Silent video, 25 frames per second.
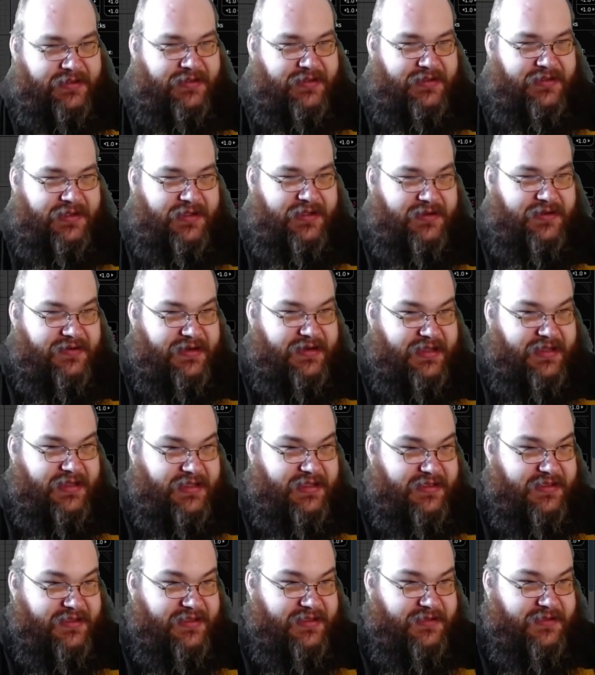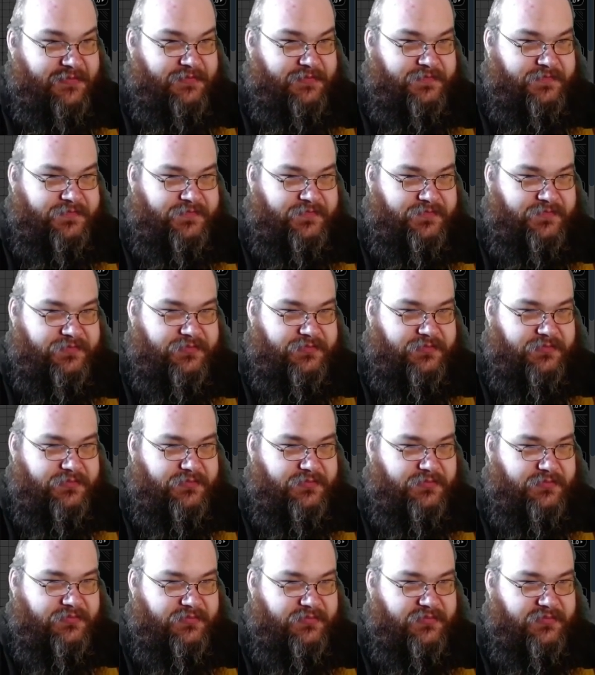Here it is.
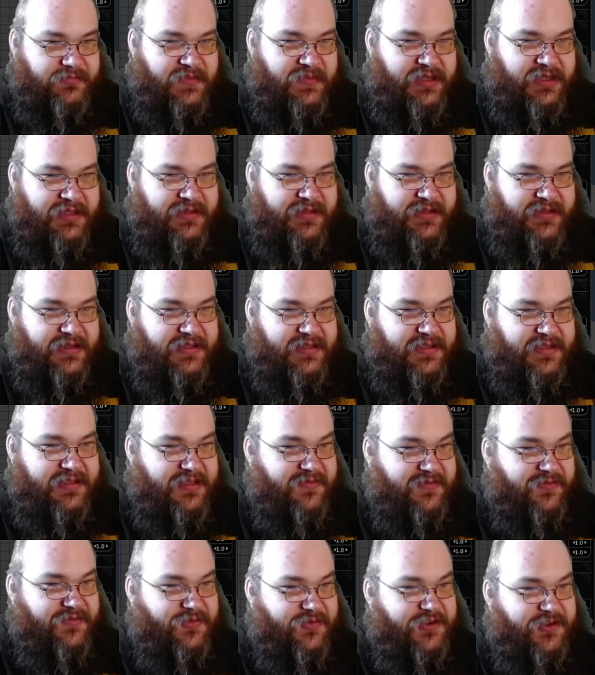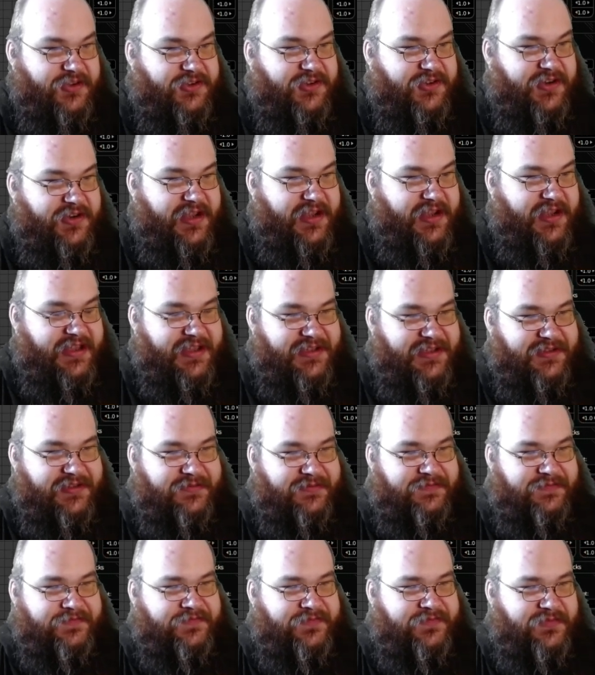This is the Voyager-a.
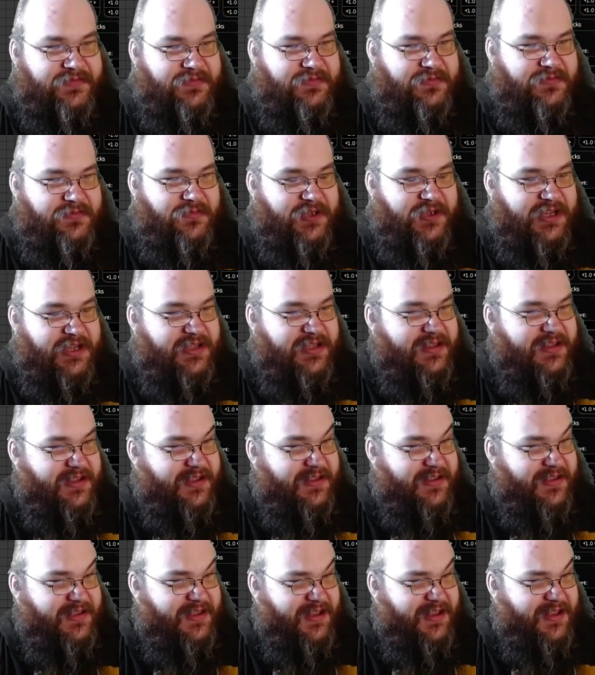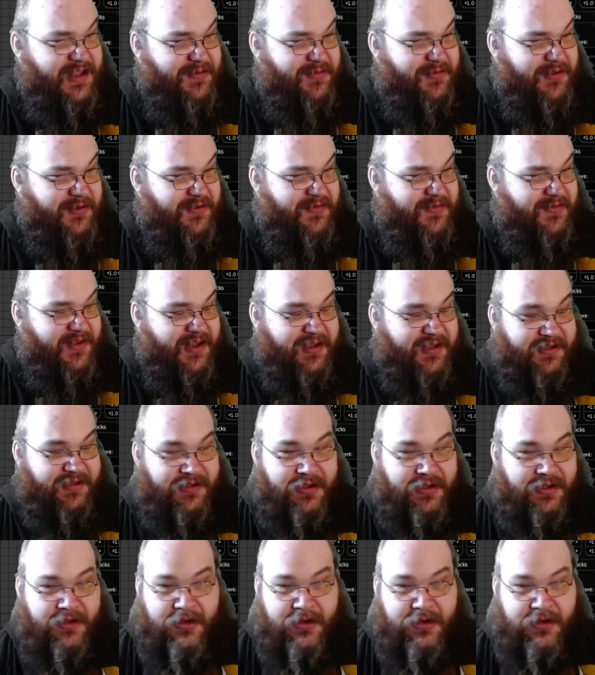What do you think of the side profile?